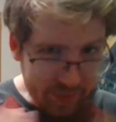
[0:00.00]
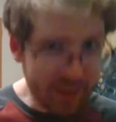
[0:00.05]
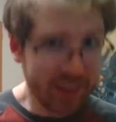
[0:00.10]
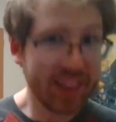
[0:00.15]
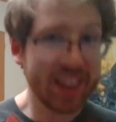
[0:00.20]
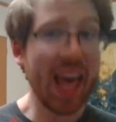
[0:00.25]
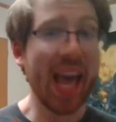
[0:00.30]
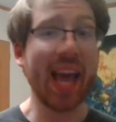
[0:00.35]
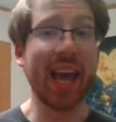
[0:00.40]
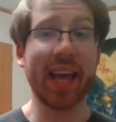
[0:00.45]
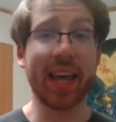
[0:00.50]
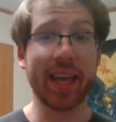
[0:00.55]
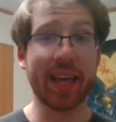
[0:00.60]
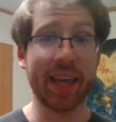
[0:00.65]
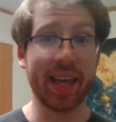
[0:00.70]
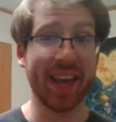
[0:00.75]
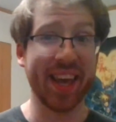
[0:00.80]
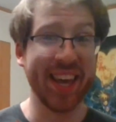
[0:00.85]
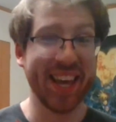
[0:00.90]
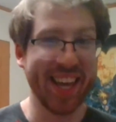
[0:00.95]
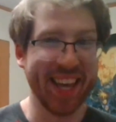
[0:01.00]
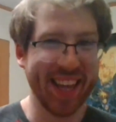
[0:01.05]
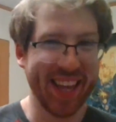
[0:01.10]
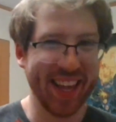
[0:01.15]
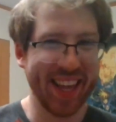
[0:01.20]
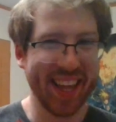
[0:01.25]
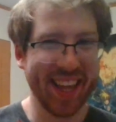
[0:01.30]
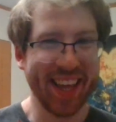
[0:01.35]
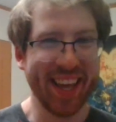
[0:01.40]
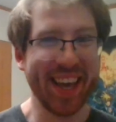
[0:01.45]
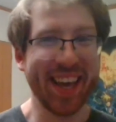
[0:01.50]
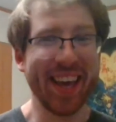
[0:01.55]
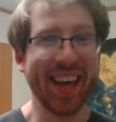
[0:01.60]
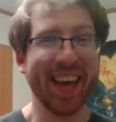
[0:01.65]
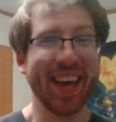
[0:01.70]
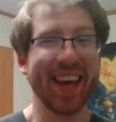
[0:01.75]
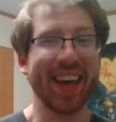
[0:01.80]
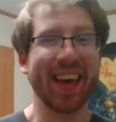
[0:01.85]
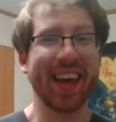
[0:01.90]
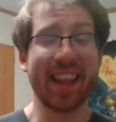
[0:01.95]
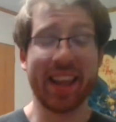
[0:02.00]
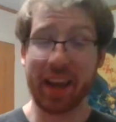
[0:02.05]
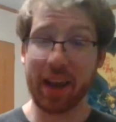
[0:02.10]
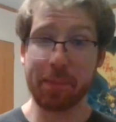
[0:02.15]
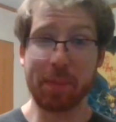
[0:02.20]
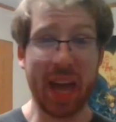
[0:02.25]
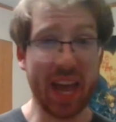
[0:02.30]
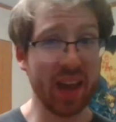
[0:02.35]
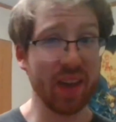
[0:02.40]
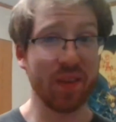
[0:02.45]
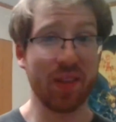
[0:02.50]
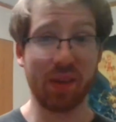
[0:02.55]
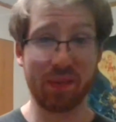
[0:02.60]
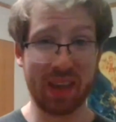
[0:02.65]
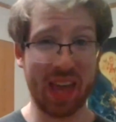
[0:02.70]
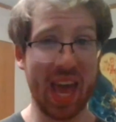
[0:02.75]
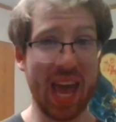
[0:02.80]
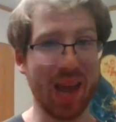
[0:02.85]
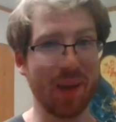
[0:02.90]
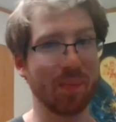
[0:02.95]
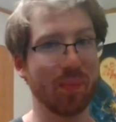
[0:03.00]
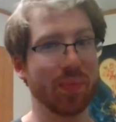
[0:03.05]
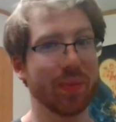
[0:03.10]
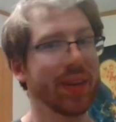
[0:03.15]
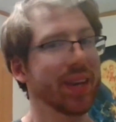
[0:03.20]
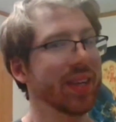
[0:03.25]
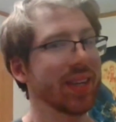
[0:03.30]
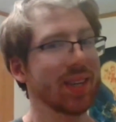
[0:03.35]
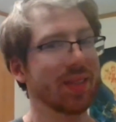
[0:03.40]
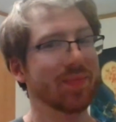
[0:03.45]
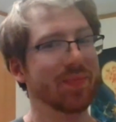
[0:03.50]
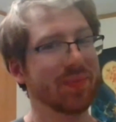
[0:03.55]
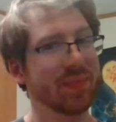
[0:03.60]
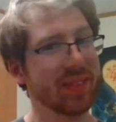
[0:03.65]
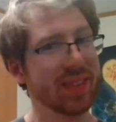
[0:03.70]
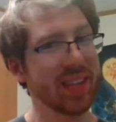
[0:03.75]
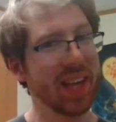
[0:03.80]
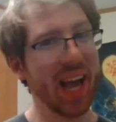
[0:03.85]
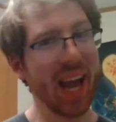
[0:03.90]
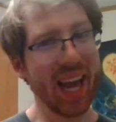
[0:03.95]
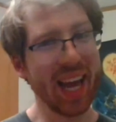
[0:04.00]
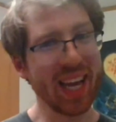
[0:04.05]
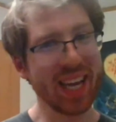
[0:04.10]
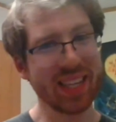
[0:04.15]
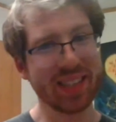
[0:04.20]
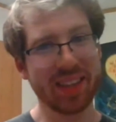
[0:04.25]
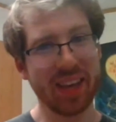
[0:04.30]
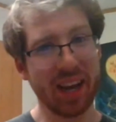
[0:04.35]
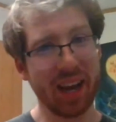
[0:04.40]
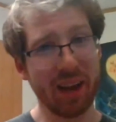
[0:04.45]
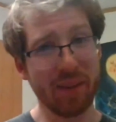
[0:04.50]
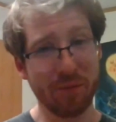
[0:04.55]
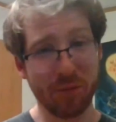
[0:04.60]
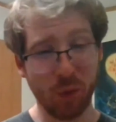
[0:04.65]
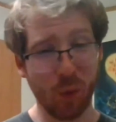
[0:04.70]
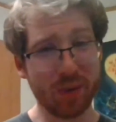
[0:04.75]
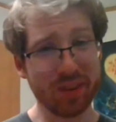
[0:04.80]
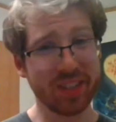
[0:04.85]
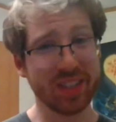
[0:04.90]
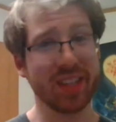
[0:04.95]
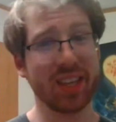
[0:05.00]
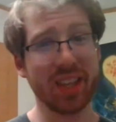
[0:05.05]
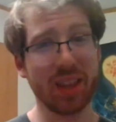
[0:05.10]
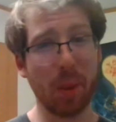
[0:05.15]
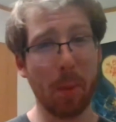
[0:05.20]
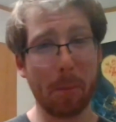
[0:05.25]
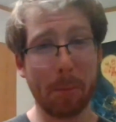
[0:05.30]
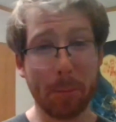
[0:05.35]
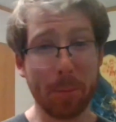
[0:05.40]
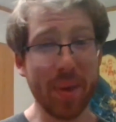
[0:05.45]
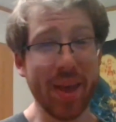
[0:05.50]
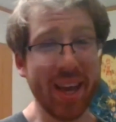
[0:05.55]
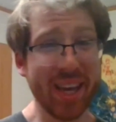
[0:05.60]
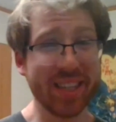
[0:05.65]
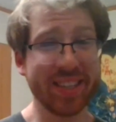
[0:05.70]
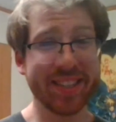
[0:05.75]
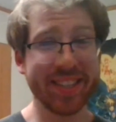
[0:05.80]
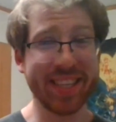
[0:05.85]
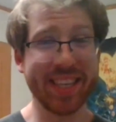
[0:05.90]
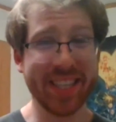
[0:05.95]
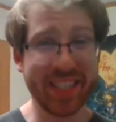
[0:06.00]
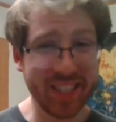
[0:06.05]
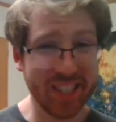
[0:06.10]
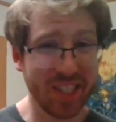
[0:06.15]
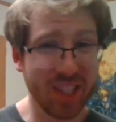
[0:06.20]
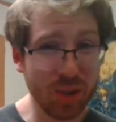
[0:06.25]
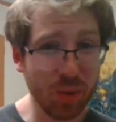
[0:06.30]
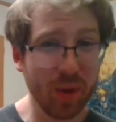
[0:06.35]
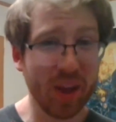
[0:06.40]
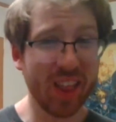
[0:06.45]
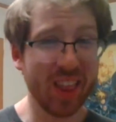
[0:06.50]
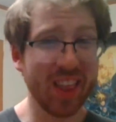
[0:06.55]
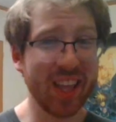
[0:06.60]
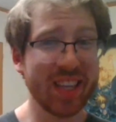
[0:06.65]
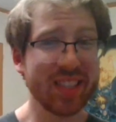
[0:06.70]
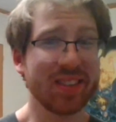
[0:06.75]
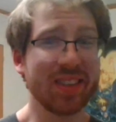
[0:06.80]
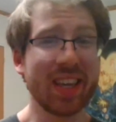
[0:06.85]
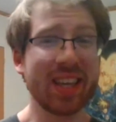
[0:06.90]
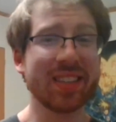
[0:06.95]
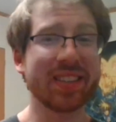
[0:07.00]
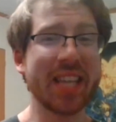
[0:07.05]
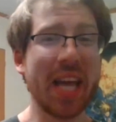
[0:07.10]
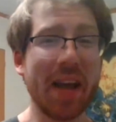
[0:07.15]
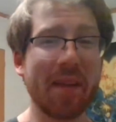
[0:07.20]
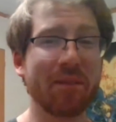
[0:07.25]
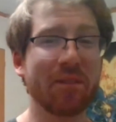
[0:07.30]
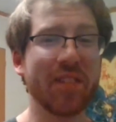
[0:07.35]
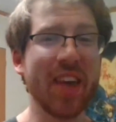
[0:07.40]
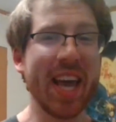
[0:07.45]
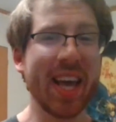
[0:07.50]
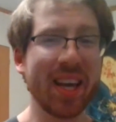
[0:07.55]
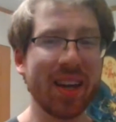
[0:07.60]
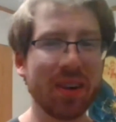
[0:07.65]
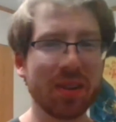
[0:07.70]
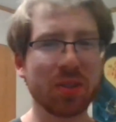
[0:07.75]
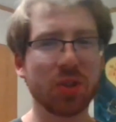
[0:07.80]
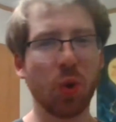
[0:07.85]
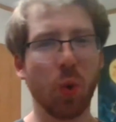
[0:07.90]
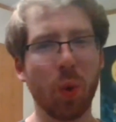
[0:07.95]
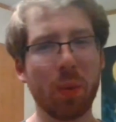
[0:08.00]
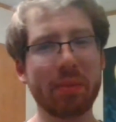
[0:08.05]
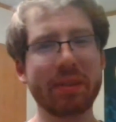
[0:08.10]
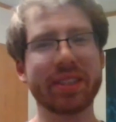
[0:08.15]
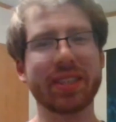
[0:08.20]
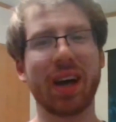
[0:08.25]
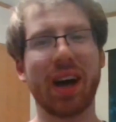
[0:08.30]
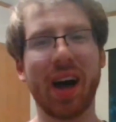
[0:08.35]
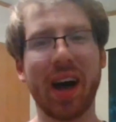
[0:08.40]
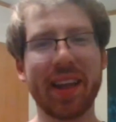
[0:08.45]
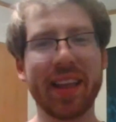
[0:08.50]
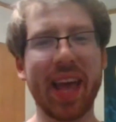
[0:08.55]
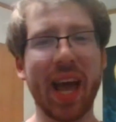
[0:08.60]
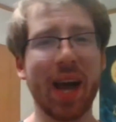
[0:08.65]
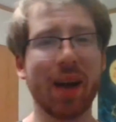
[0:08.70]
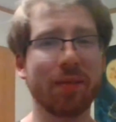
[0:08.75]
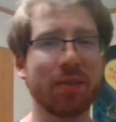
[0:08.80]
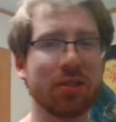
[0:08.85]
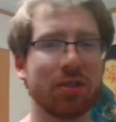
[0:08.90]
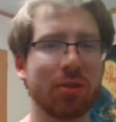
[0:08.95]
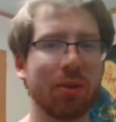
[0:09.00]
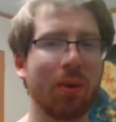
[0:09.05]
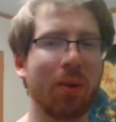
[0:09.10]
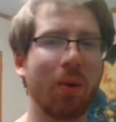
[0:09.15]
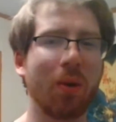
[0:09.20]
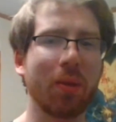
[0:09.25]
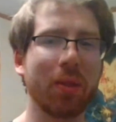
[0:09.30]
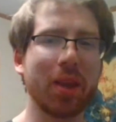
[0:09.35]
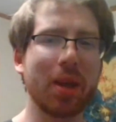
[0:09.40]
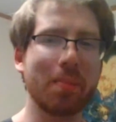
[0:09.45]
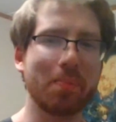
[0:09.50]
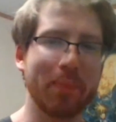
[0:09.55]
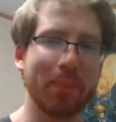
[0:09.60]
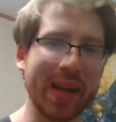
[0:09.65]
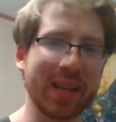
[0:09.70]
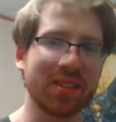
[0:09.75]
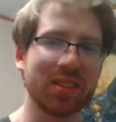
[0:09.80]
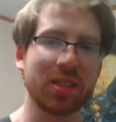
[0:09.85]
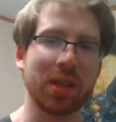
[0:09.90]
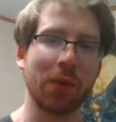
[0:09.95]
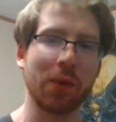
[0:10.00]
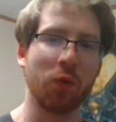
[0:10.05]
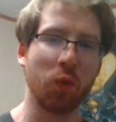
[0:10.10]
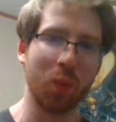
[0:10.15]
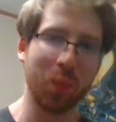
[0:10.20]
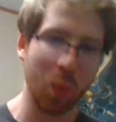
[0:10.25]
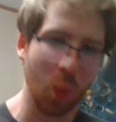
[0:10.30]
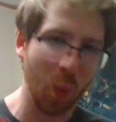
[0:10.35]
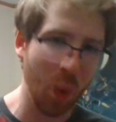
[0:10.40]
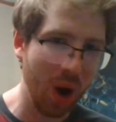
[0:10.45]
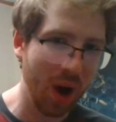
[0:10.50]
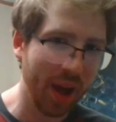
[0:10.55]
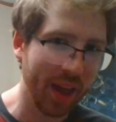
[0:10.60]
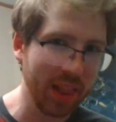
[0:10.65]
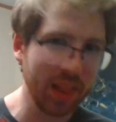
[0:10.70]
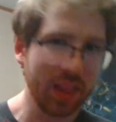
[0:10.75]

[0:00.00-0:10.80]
thing in a competitive game. And unfortunately, the biggest issue with this is that Vanguard tournaments on average are only best of 1.